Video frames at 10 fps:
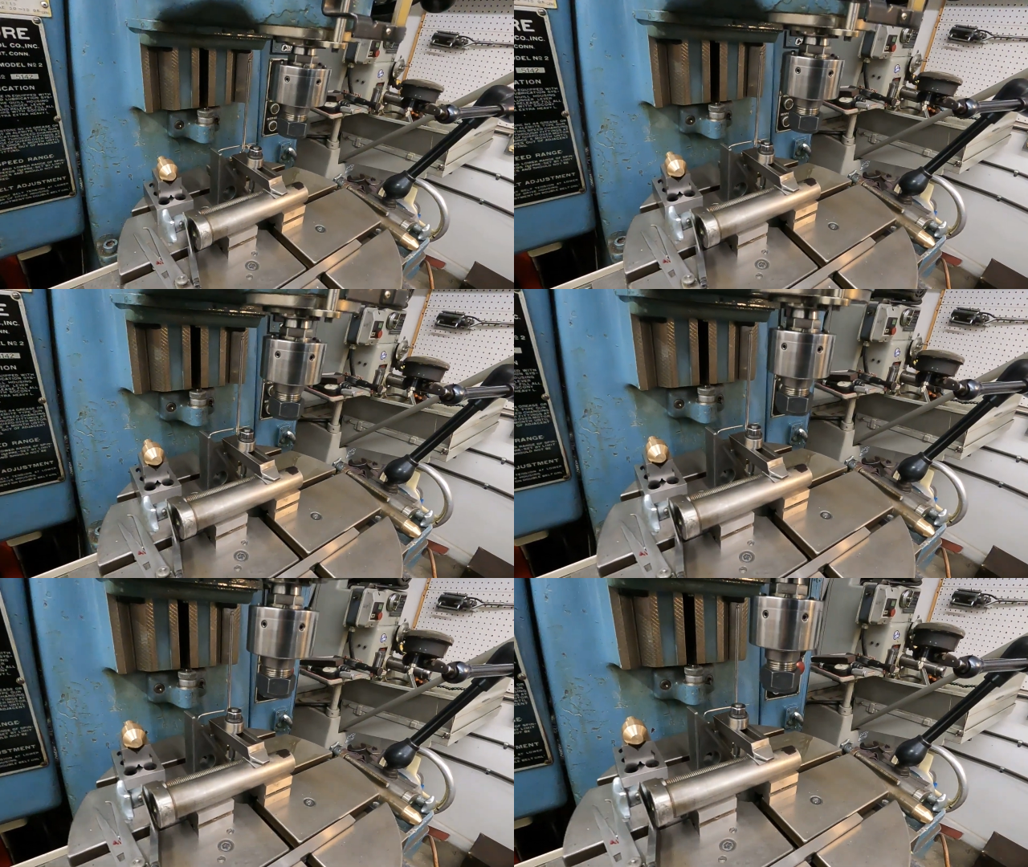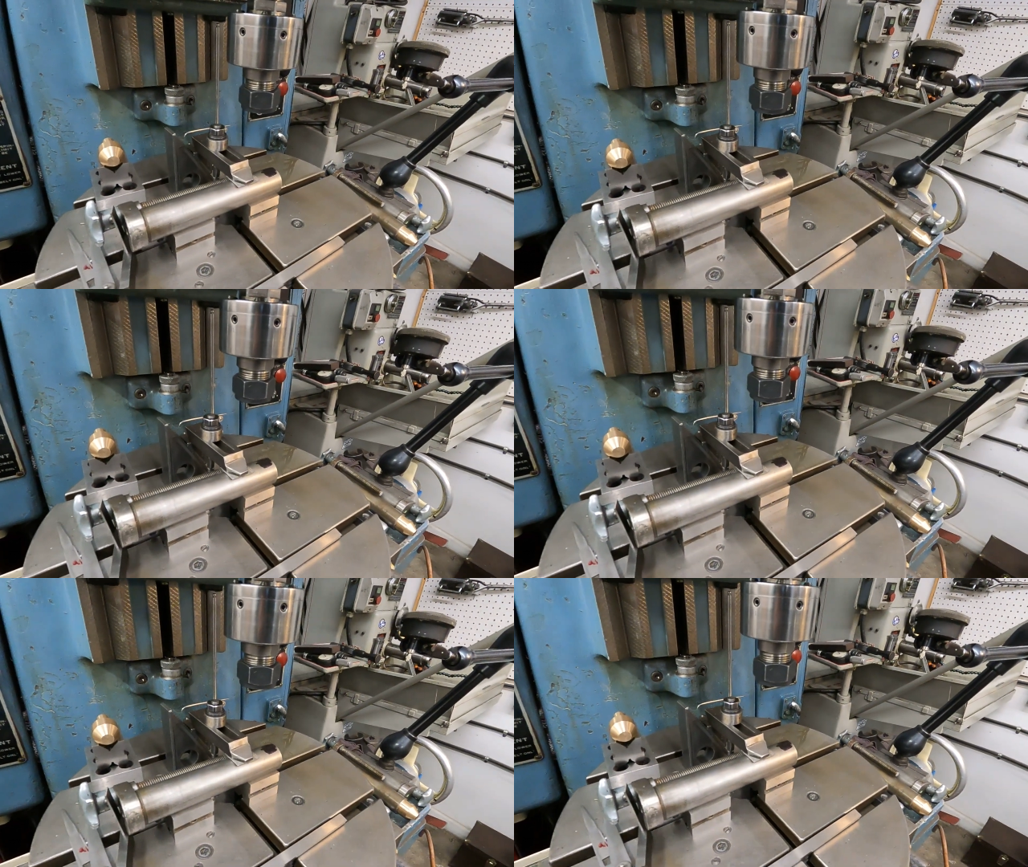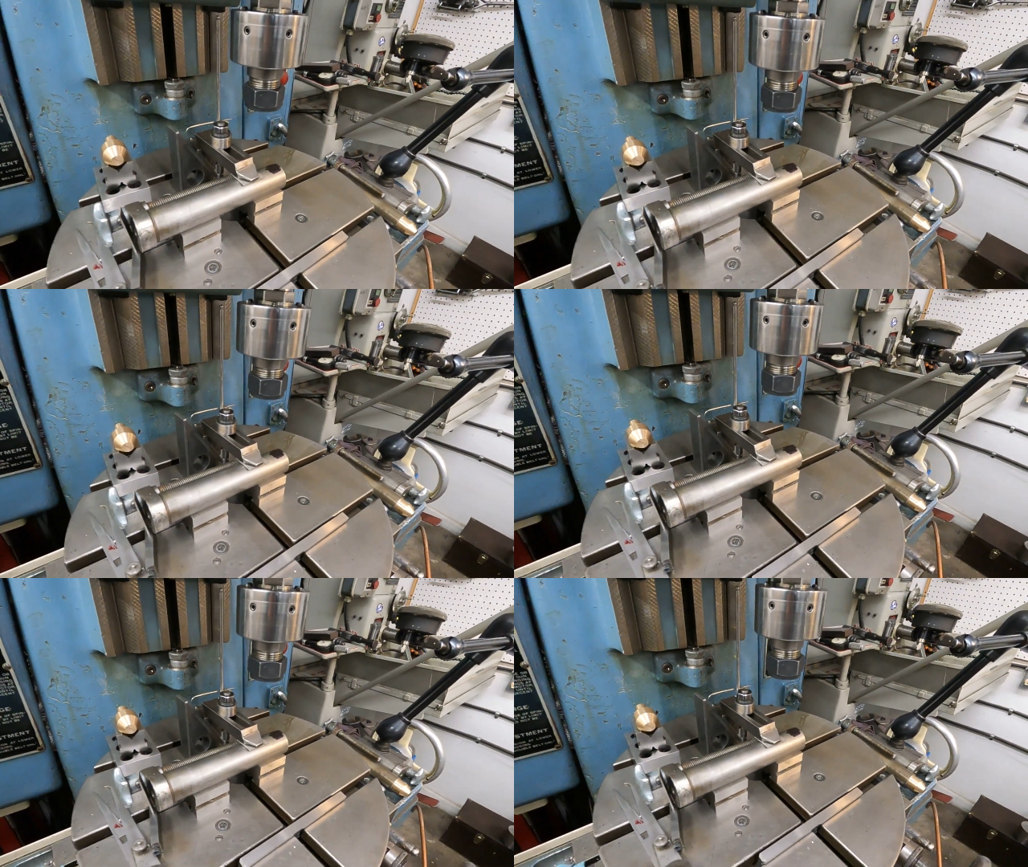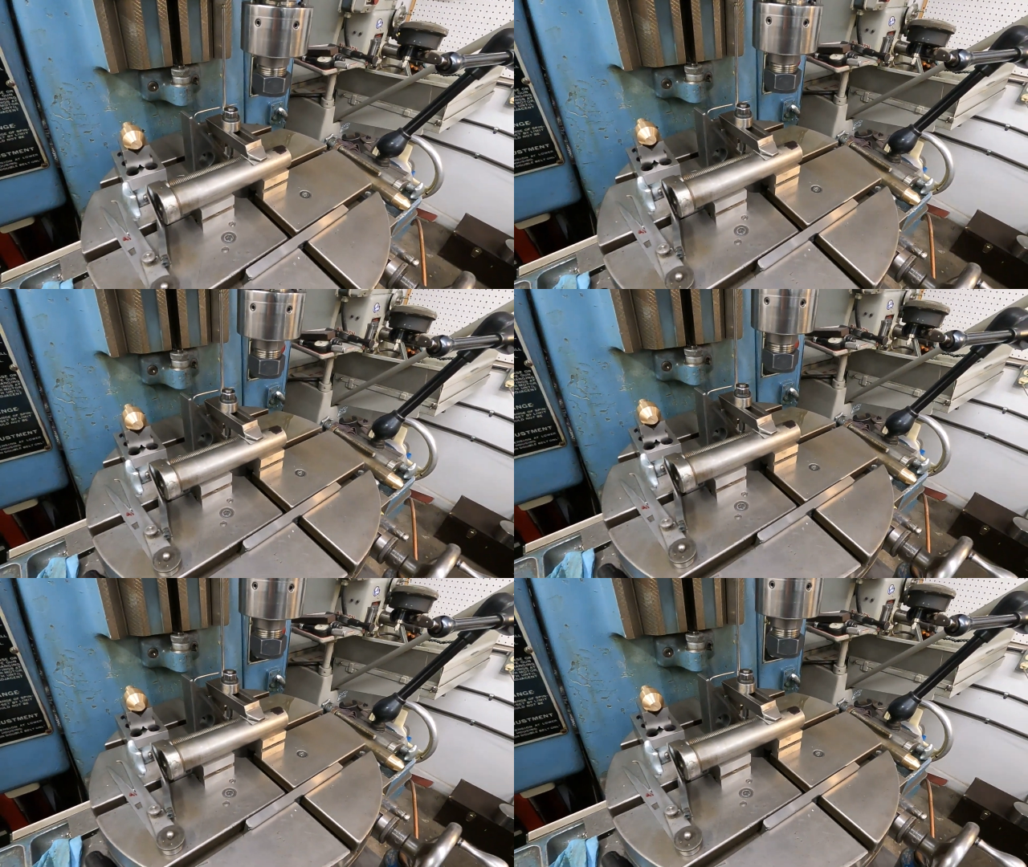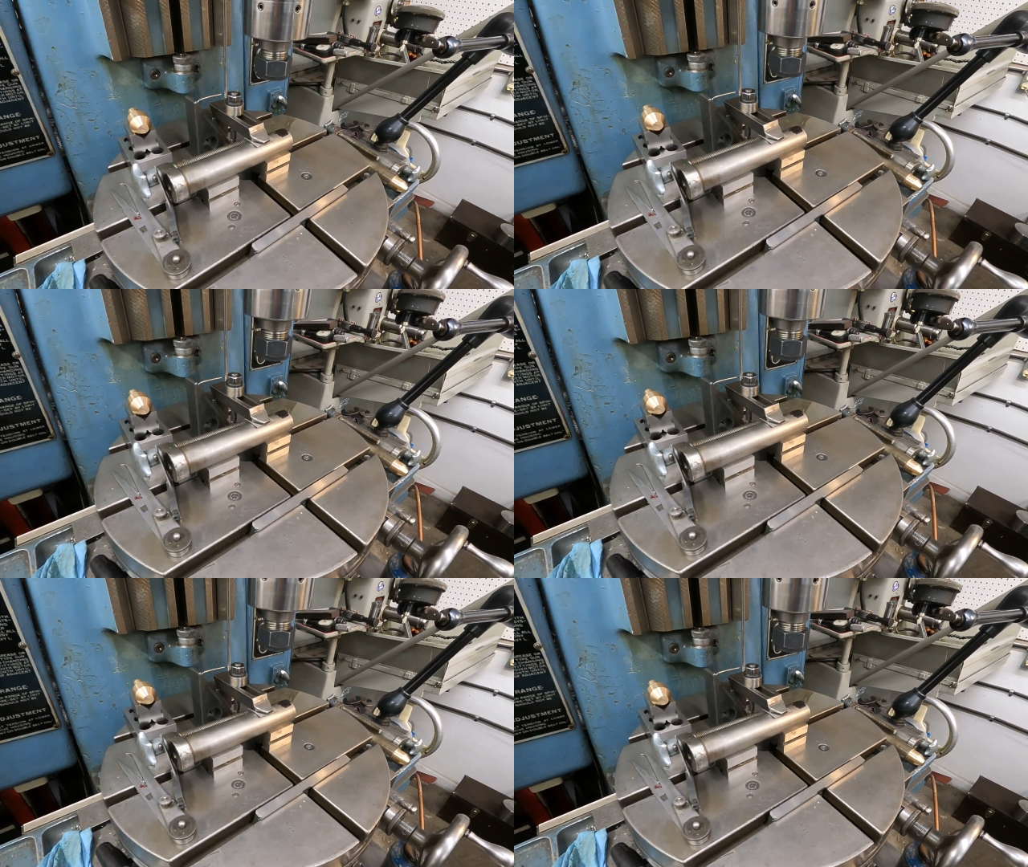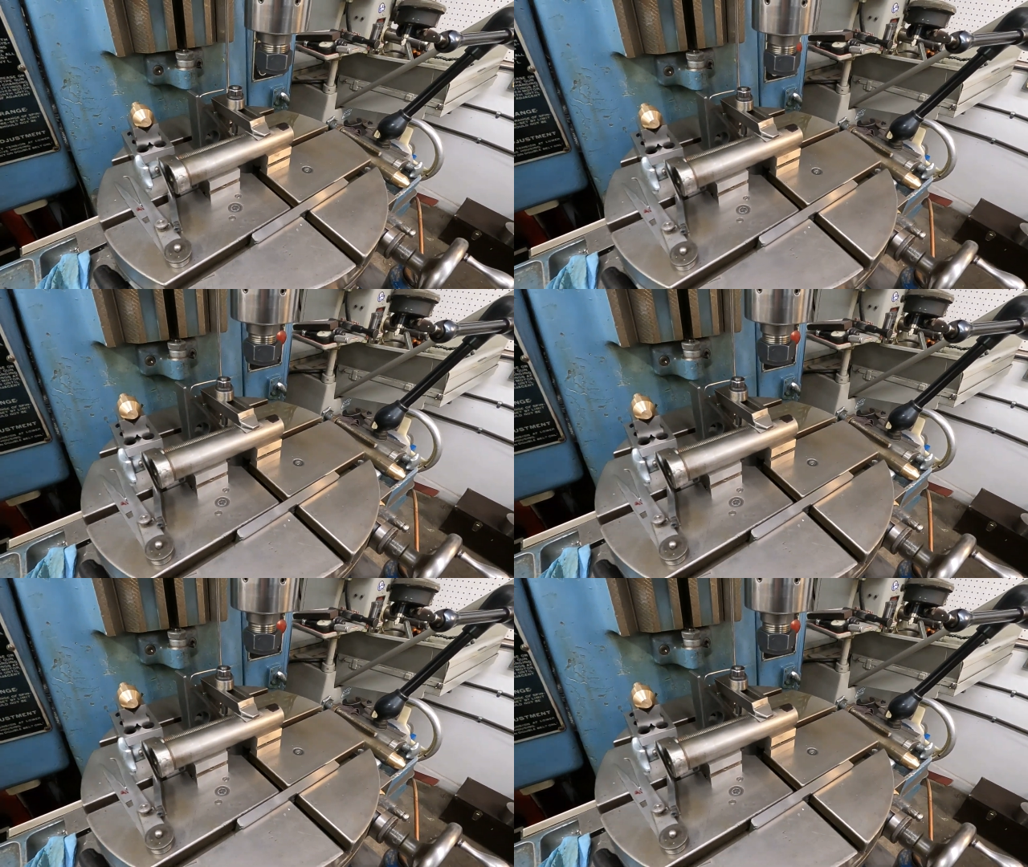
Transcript: No face is visible, so there are no lips to read.